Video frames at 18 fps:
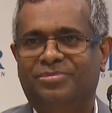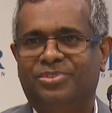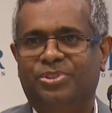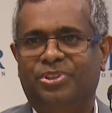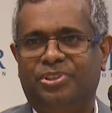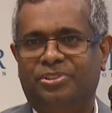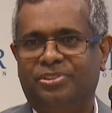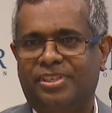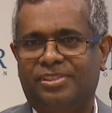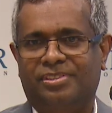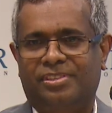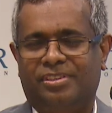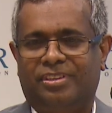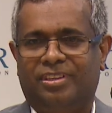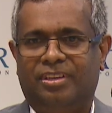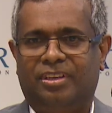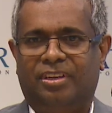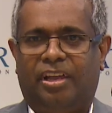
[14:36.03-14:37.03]
So you just
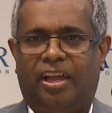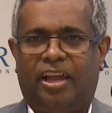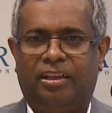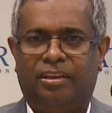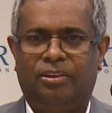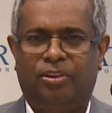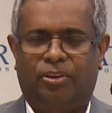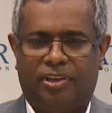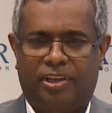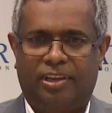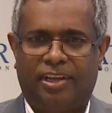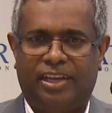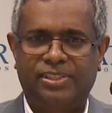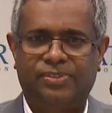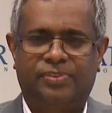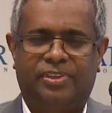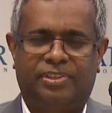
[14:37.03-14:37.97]
localize